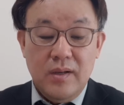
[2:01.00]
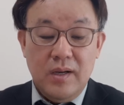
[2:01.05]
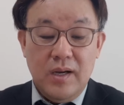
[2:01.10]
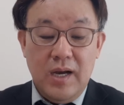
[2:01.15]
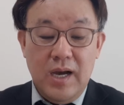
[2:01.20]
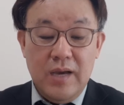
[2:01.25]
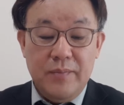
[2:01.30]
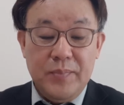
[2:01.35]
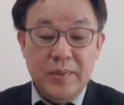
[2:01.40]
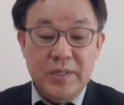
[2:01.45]

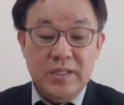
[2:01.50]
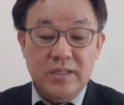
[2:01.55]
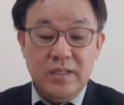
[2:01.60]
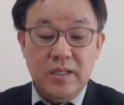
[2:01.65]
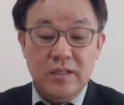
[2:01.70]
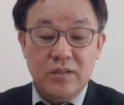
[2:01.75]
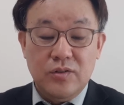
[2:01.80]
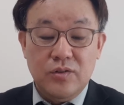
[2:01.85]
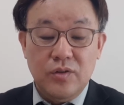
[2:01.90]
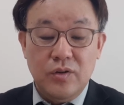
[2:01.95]
I
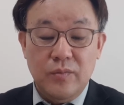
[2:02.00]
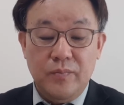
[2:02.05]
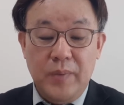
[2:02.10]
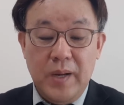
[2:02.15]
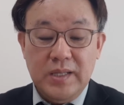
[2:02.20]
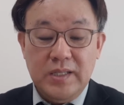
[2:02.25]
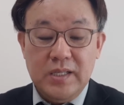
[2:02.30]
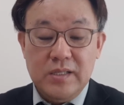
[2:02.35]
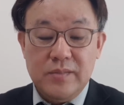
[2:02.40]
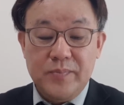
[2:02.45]
visited to
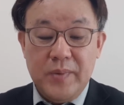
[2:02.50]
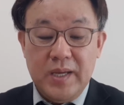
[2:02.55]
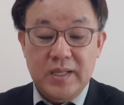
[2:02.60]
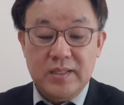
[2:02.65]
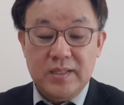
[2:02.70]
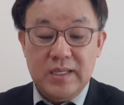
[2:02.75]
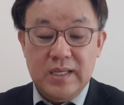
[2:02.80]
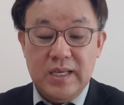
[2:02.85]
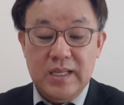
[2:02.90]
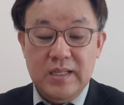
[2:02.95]
participate
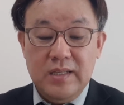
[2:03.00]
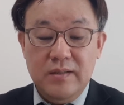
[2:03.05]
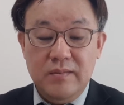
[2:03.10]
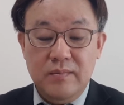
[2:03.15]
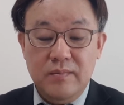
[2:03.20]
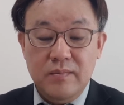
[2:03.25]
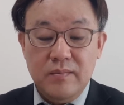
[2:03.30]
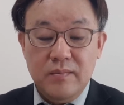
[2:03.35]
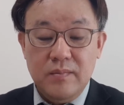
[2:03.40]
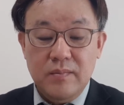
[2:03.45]
in
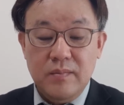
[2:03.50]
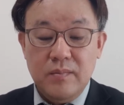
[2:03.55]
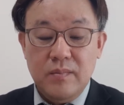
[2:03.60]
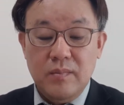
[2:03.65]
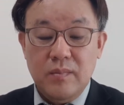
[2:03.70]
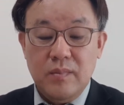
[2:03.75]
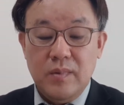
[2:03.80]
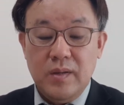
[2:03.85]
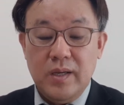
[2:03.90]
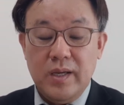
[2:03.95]

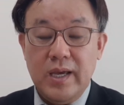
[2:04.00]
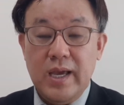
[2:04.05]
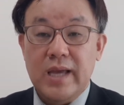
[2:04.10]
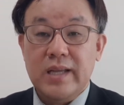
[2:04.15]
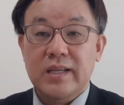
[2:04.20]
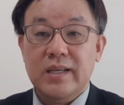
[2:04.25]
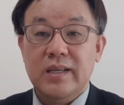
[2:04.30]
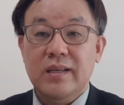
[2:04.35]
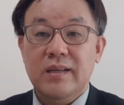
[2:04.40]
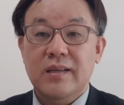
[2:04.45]

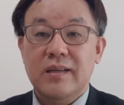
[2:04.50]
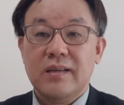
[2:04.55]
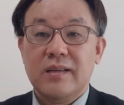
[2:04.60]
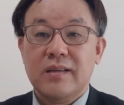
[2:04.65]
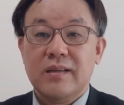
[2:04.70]
any